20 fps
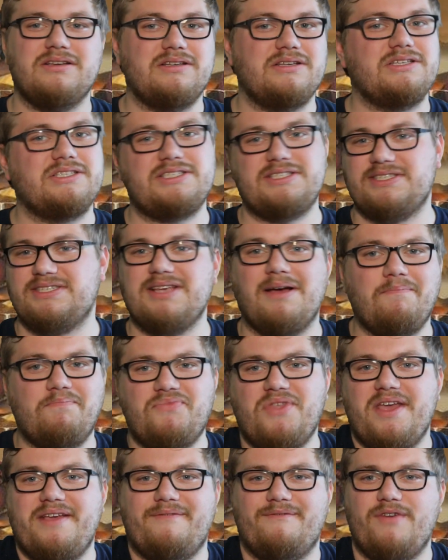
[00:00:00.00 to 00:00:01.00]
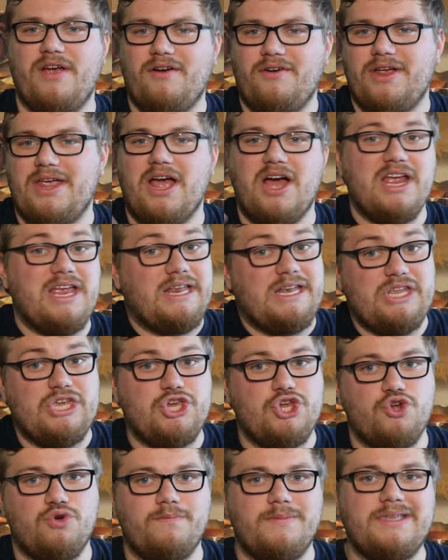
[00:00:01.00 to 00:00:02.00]
something very
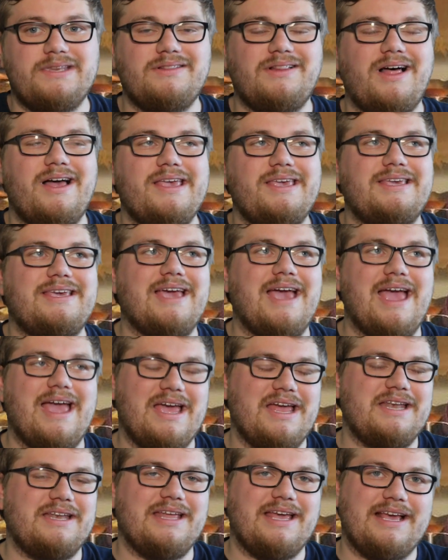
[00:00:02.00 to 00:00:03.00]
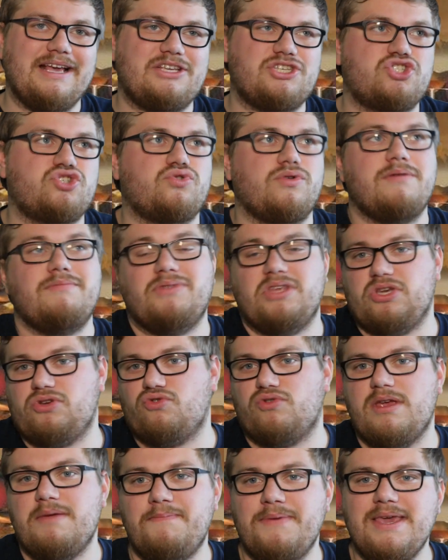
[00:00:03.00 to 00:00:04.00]
inhuman-like and extremely
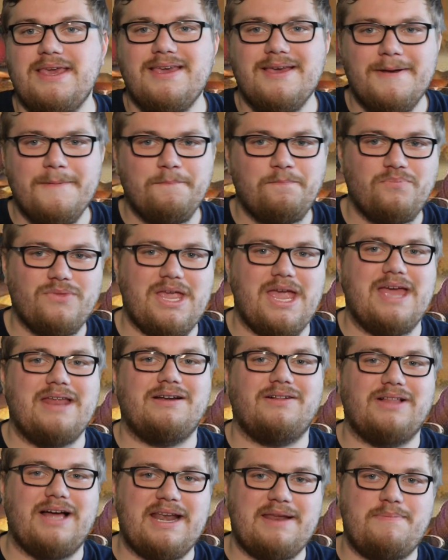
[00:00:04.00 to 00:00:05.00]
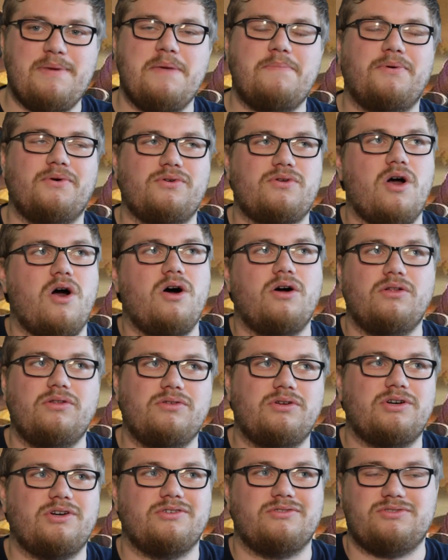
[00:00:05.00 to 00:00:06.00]
creepy, and a lot of people
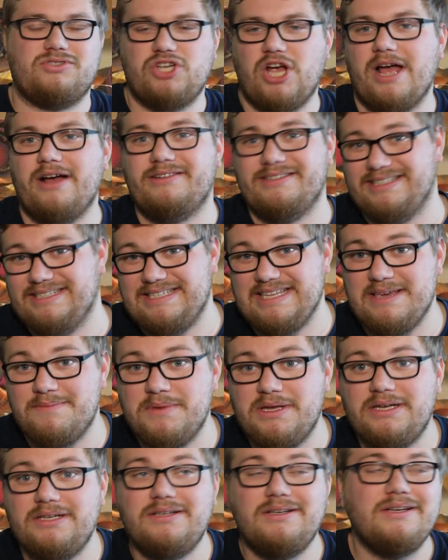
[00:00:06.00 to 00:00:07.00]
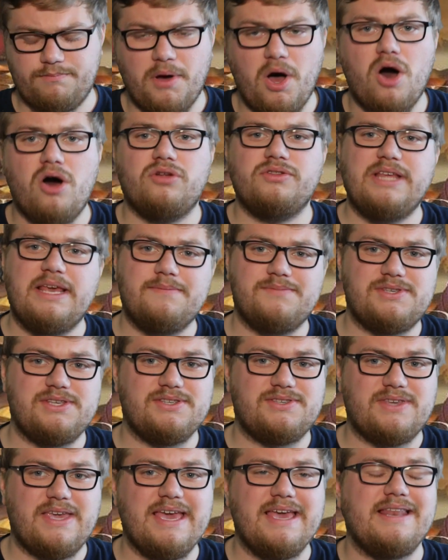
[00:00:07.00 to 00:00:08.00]
call her child a demon. Paul names
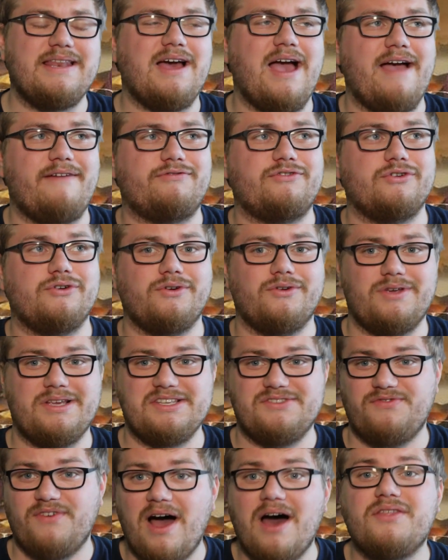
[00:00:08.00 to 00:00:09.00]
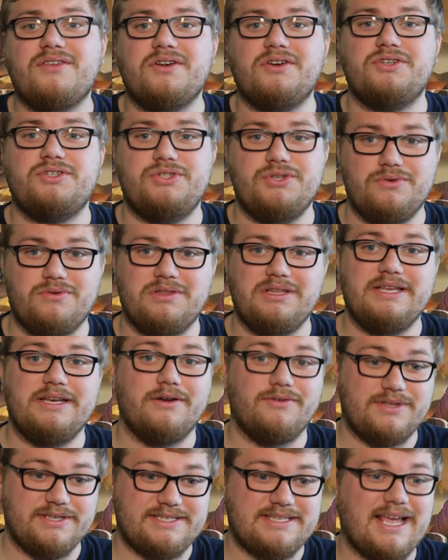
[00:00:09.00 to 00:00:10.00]
his kid after his father, Duke
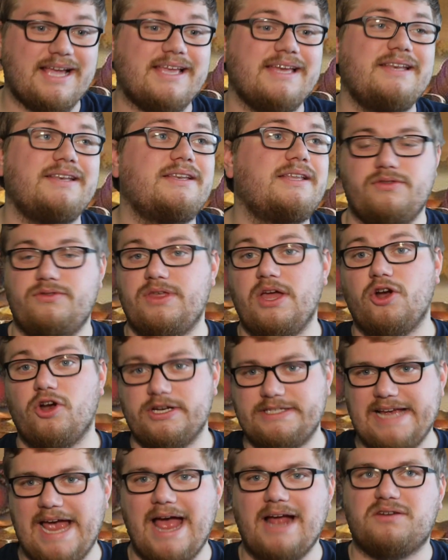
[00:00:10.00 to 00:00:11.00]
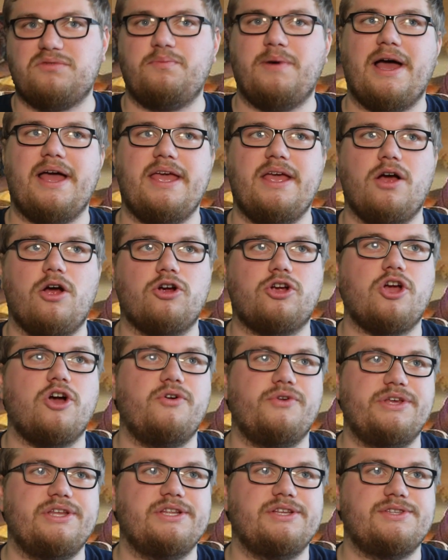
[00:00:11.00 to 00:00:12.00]
Leto II. They're attacked by
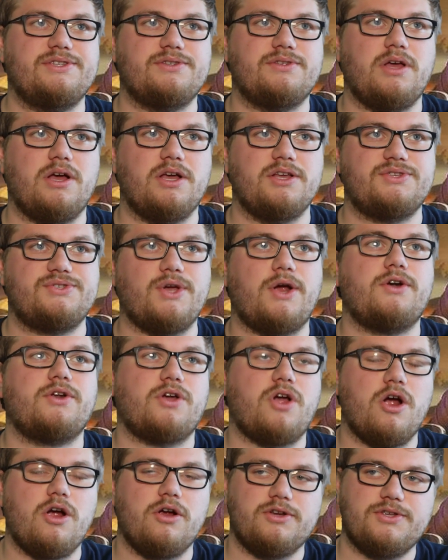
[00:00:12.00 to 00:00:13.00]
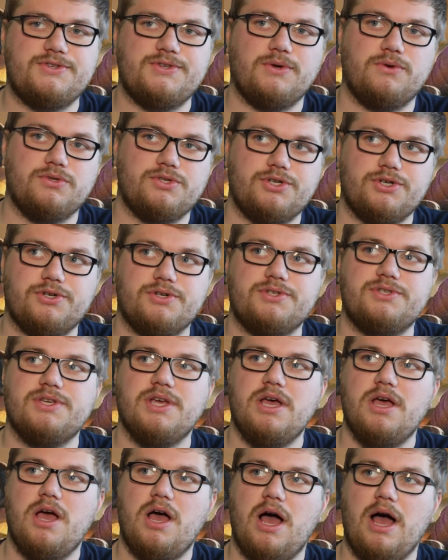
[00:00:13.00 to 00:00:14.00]
Harkonnen and Sardaukar soldiers,
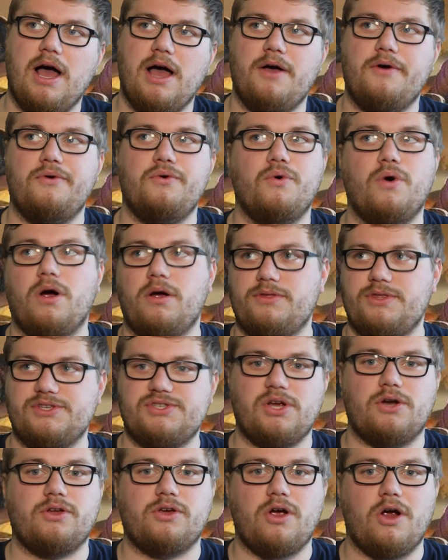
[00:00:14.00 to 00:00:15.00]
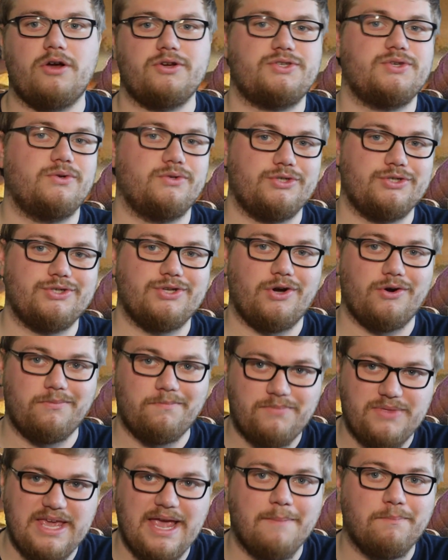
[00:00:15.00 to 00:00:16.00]
who are the Sardaukar soldiers are
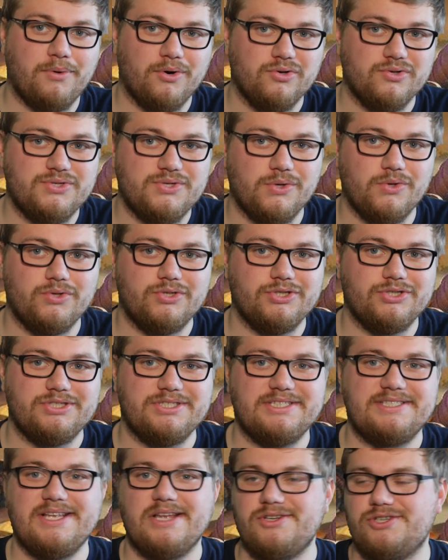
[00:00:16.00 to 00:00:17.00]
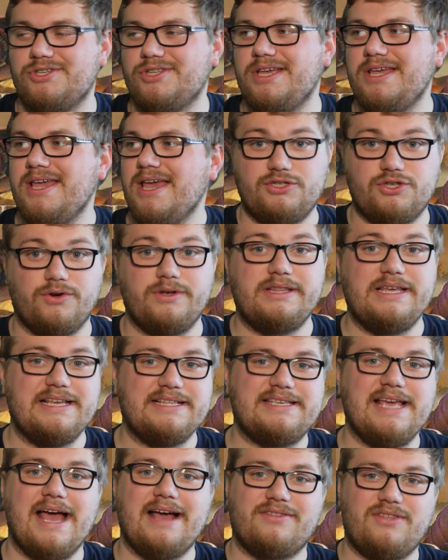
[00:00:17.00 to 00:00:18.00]
the Emperor's soldiers, essentially. During the
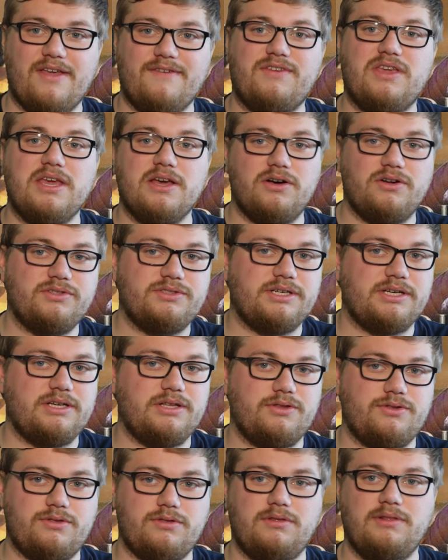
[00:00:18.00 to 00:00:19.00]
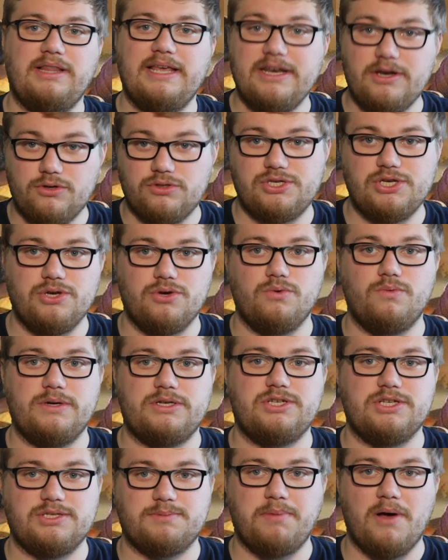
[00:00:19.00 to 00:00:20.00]
attack, they killed Leto II,
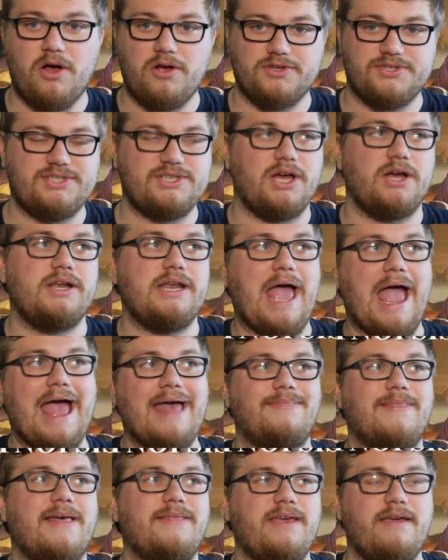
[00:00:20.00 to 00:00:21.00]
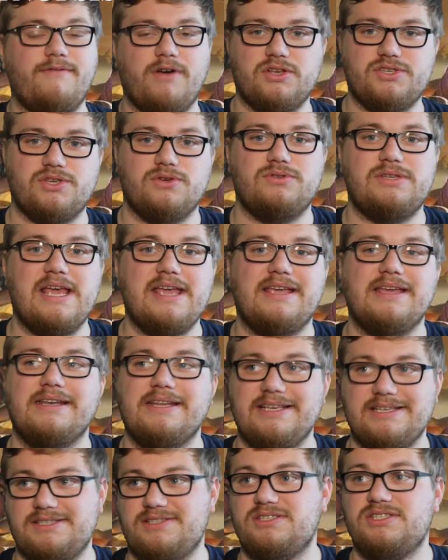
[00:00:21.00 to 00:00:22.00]
which is Paul's son, and then they've also taken
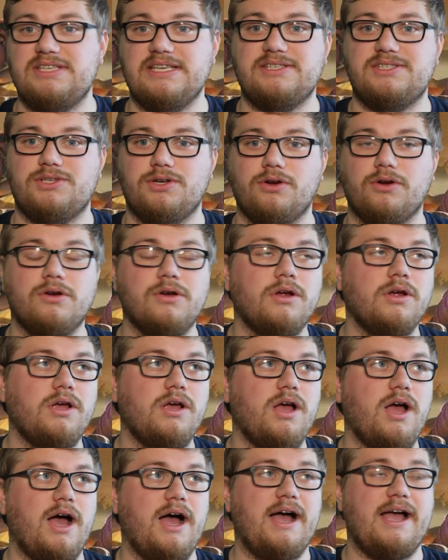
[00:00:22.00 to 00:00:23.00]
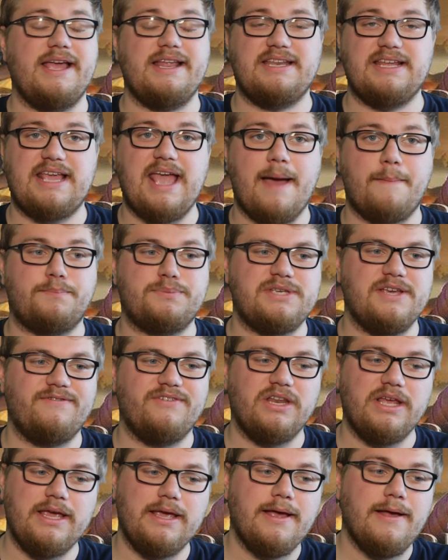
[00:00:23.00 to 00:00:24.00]
his sister into
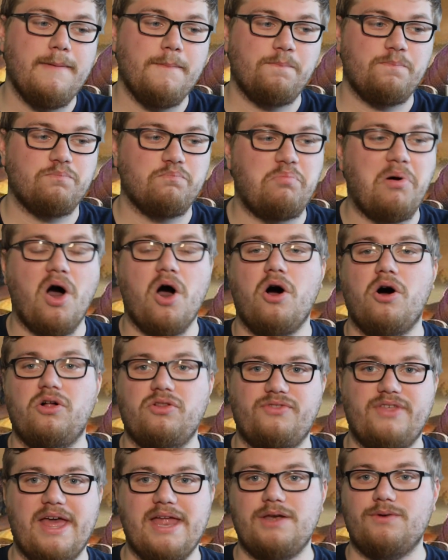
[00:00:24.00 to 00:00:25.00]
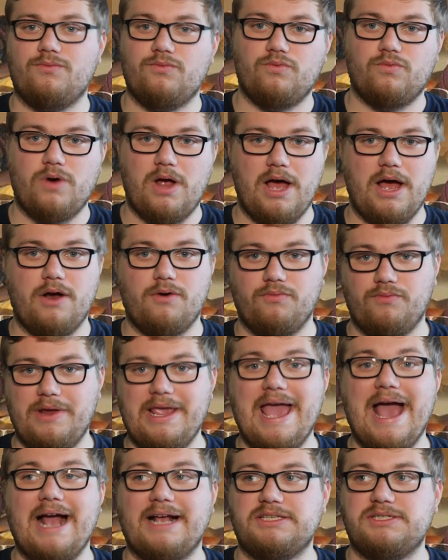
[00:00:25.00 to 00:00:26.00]
captivity. Paul then
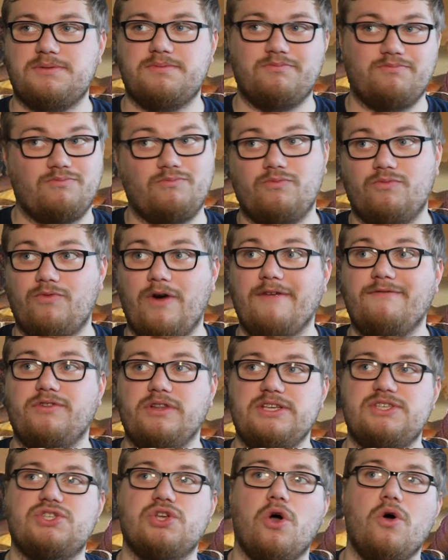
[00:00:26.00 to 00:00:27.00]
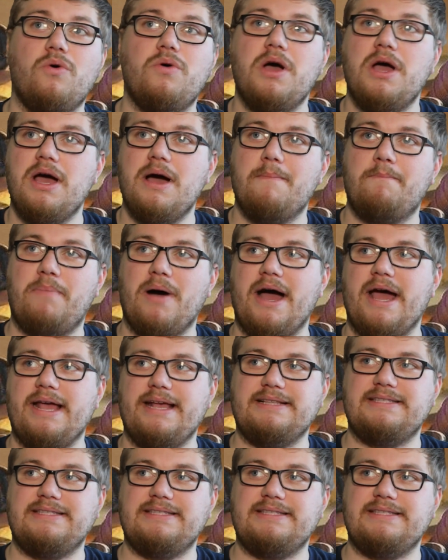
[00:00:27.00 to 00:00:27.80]
reacts, rightfully so, by